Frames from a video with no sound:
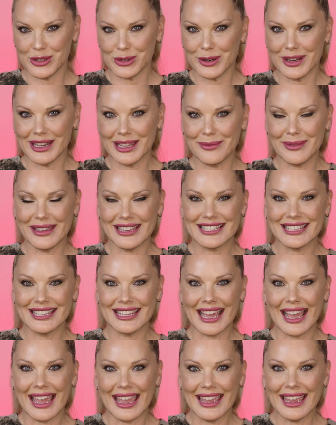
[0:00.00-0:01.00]
joining me
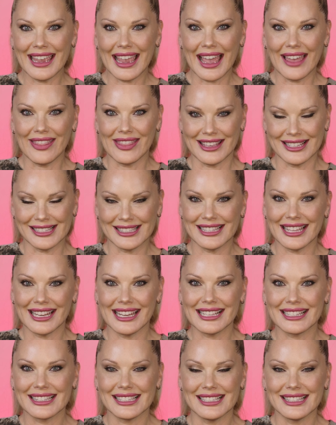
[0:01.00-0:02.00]
today at the
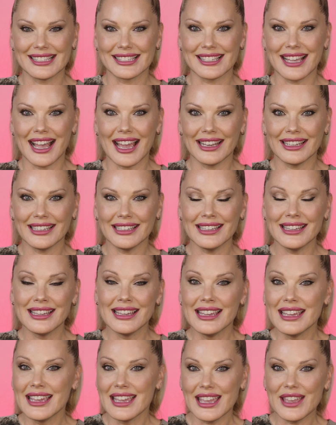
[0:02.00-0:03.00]
Aesthetics Insider.
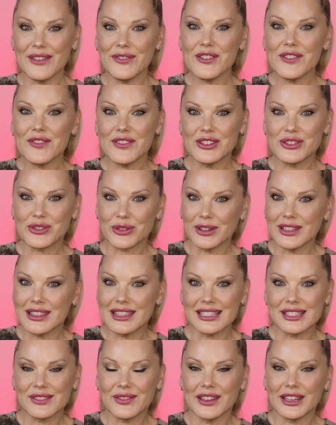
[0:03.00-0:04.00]
If you've enjoyed
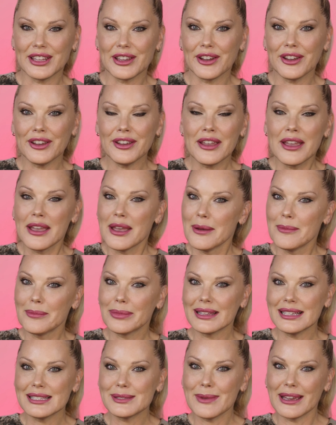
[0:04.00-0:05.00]
this video,
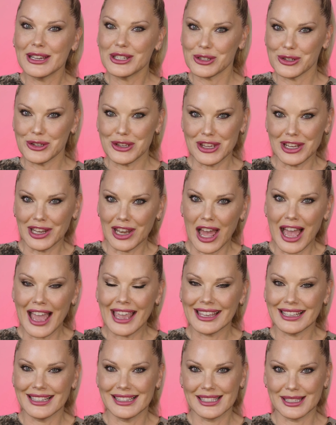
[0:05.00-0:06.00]
please make sure you
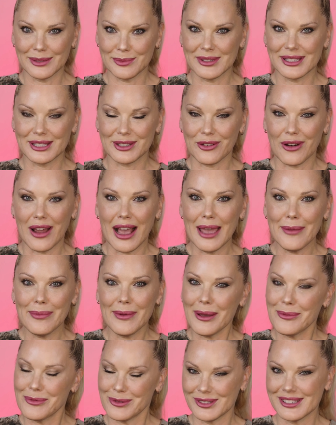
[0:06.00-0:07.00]
like and subscribe,
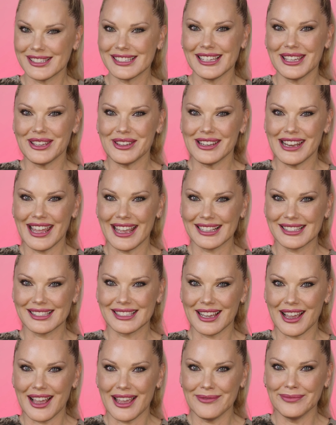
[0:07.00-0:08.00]
and we'll see you next
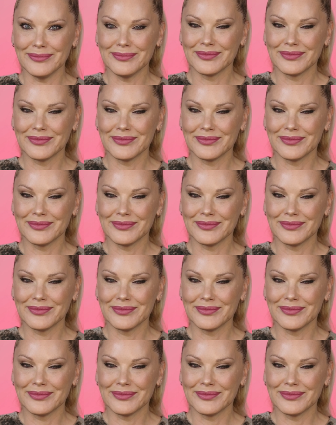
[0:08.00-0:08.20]
time.